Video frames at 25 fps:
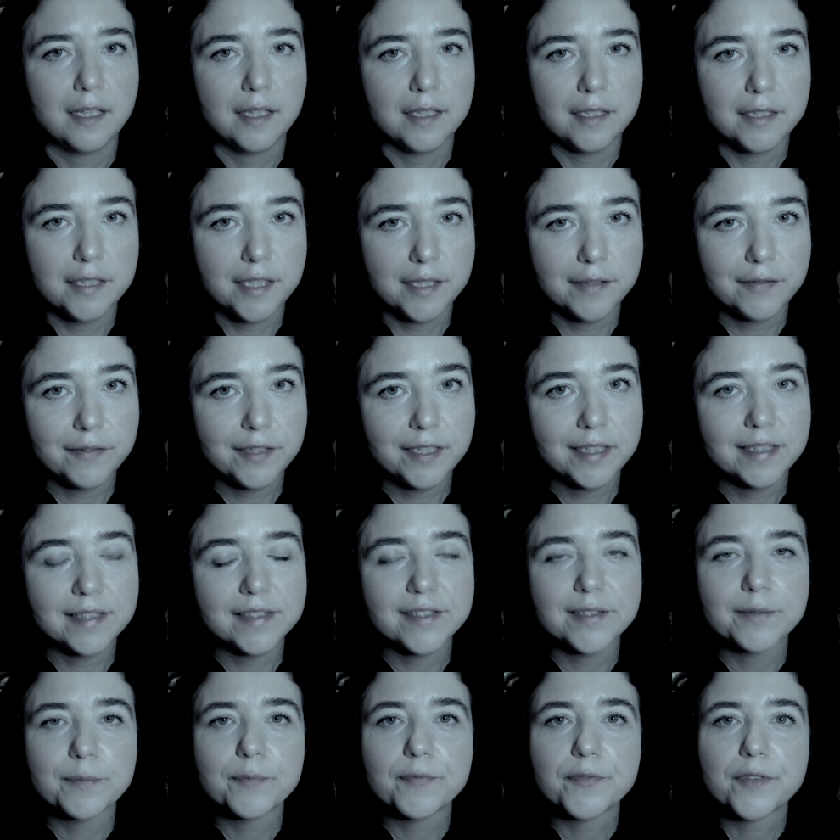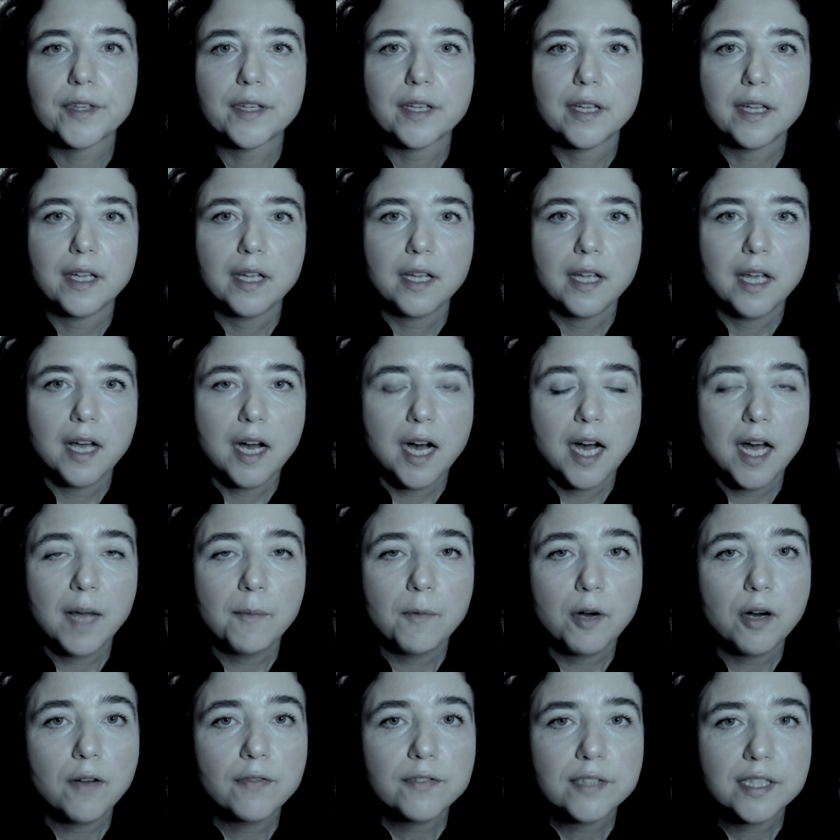Dear friends, I'm
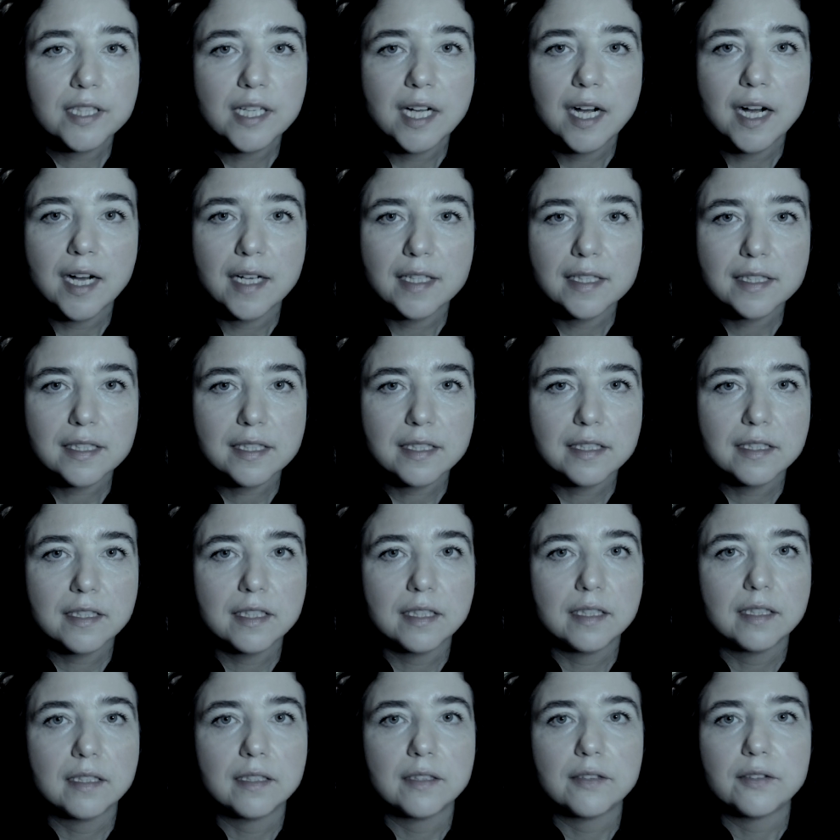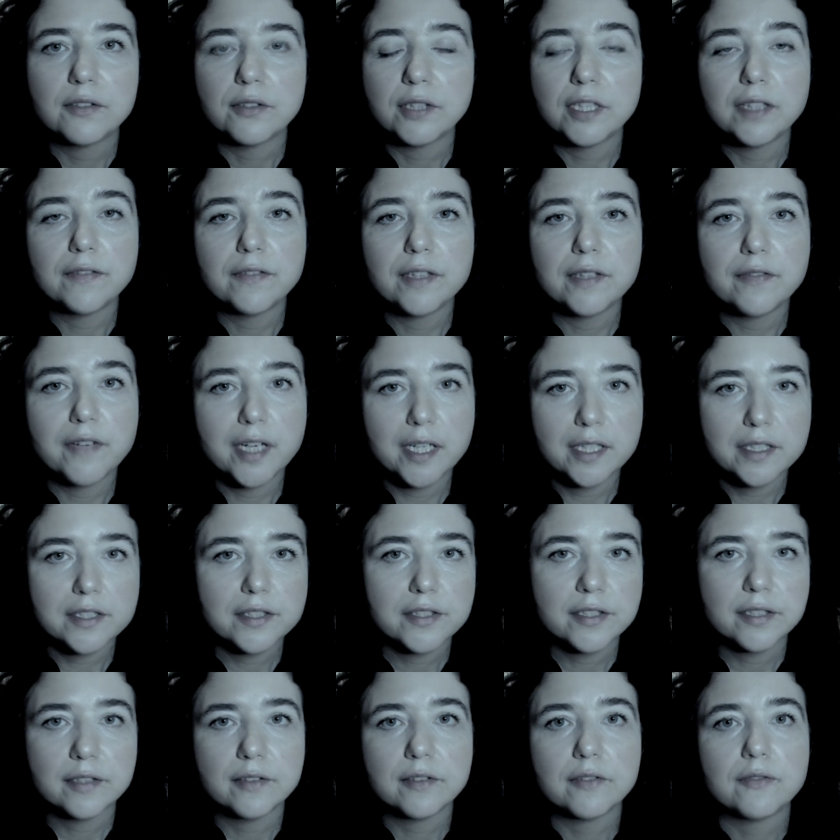often asked to give
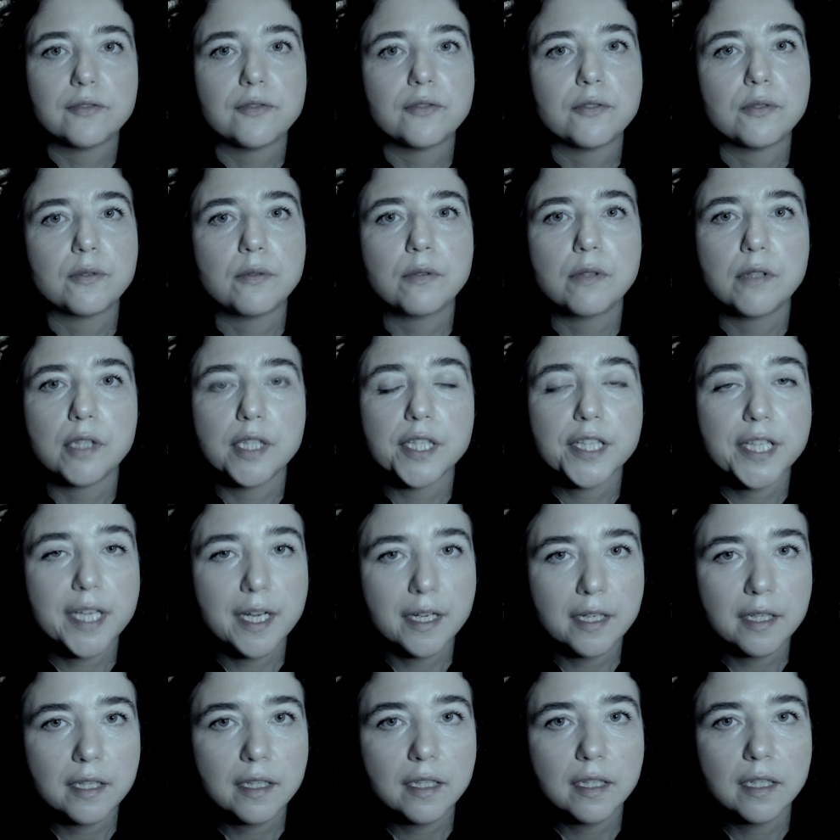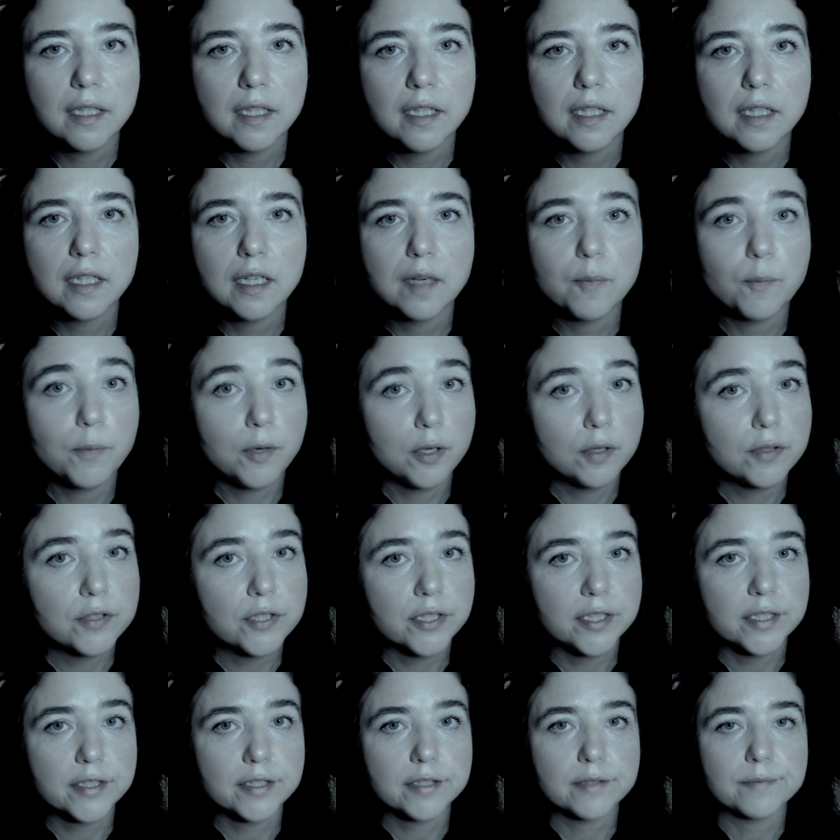advice for young
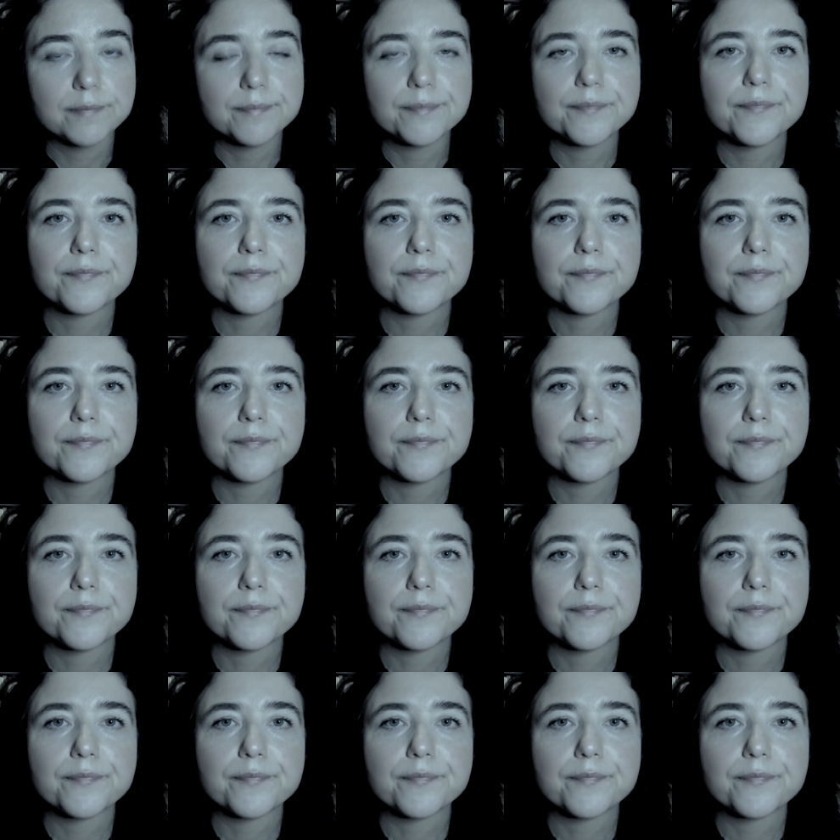composers